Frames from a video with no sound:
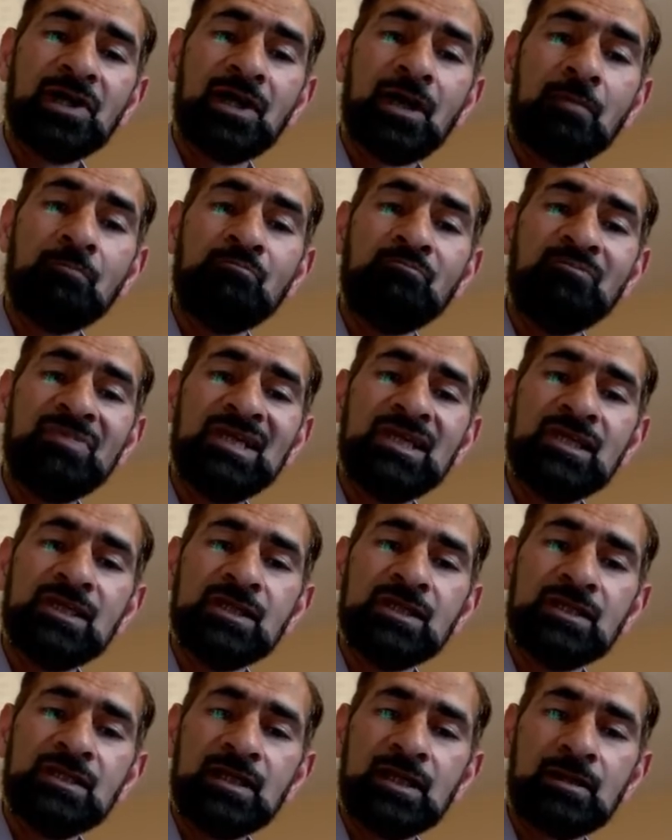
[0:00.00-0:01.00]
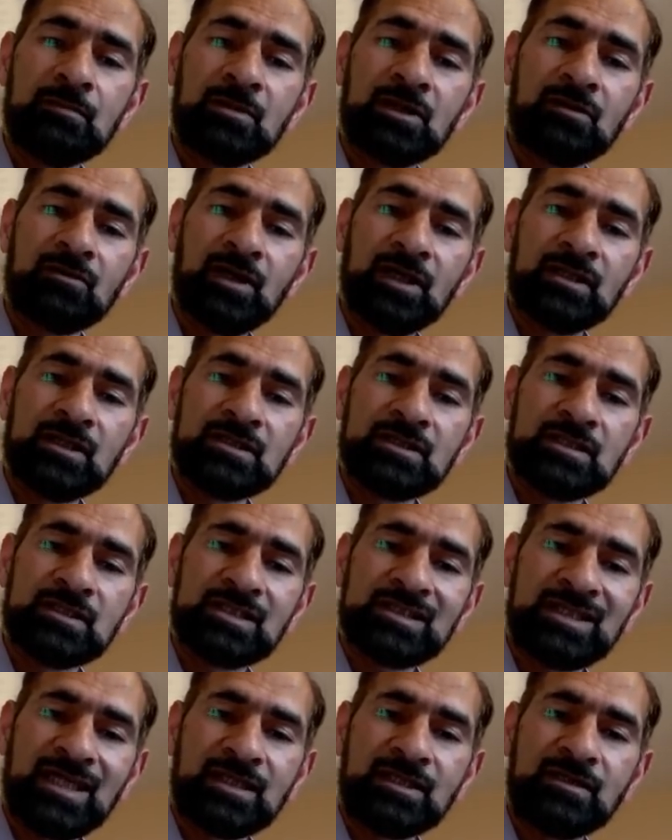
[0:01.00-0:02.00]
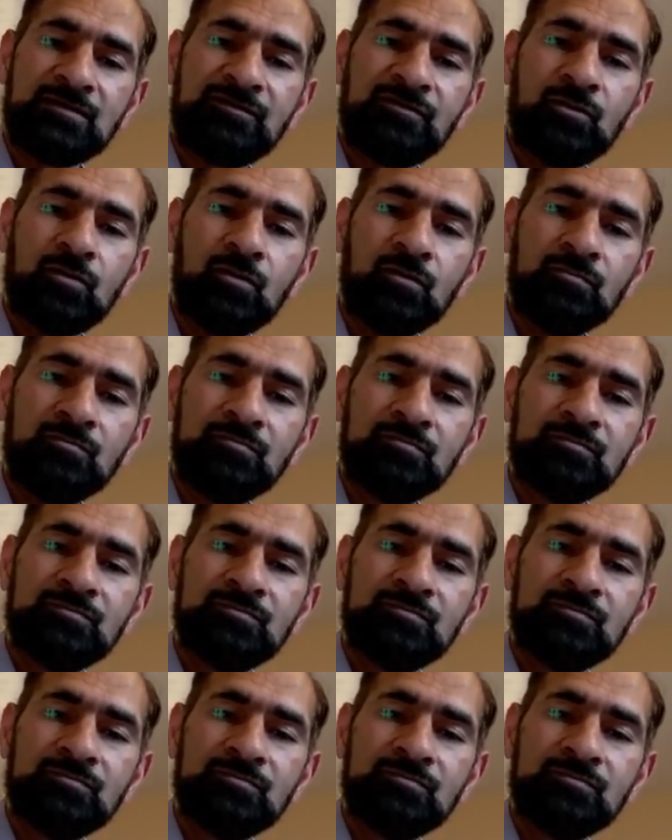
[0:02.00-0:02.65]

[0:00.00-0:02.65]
1,000,000, and I'm going to write this in standard form,